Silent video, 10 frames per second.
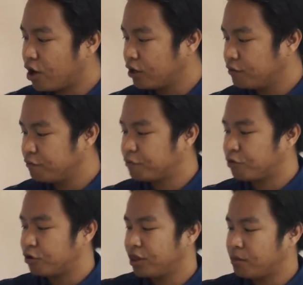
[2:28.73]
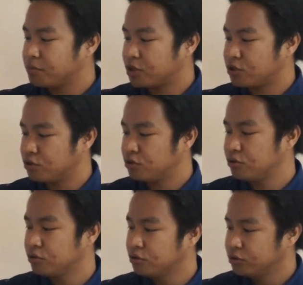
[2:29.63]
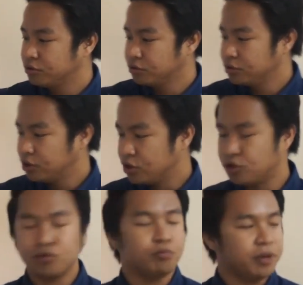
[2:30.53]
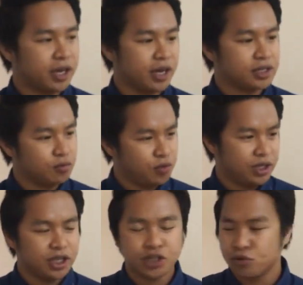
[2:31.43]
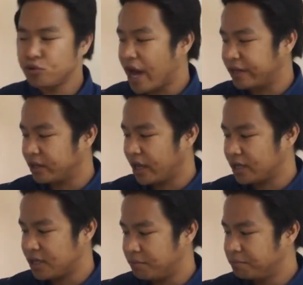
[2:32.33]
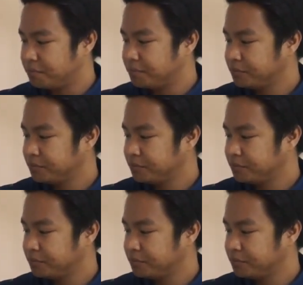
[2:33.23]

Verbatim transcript: hard for them to do because we need to analyze them.